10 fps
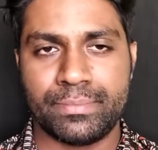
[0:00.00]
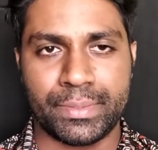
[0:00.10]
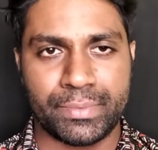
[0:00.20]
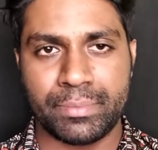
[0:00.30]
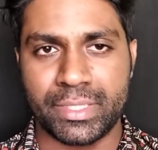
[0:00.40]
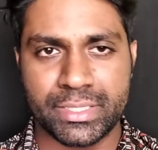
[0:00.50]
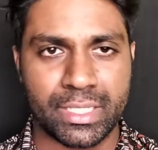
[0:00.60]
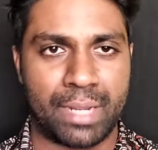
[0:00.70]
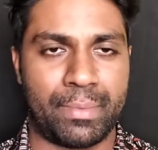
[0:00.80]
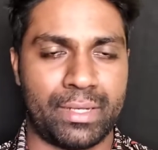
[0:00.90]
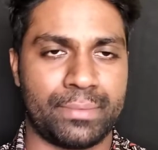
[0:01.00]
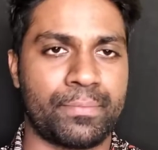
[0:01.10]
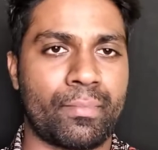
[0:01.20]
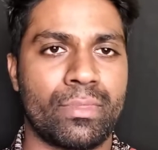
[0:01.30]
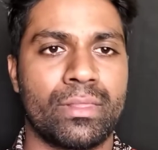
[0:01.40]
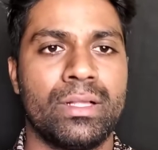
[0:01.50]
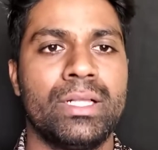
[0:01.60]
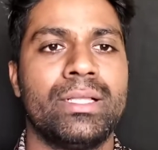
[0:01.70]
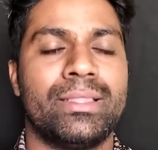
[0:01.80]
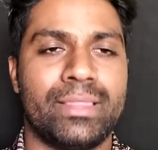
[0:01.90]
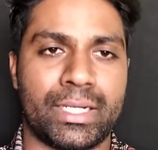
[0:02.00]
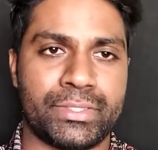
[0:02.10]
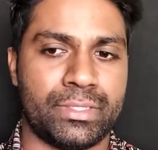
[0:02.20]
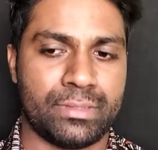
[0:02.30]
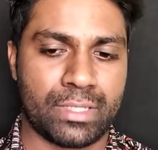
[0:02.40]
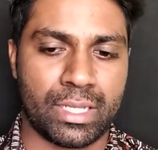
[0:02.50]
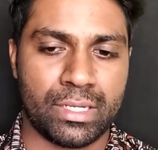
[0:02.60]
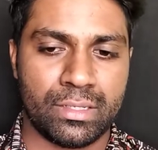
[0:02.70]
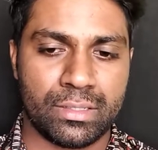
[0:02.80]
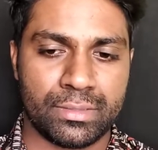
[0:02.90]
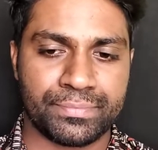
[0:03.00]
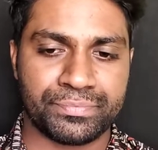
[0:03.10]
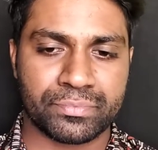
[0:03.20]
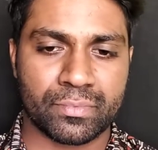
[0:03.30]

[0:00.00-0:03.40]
15 minutes grammar, that's it. And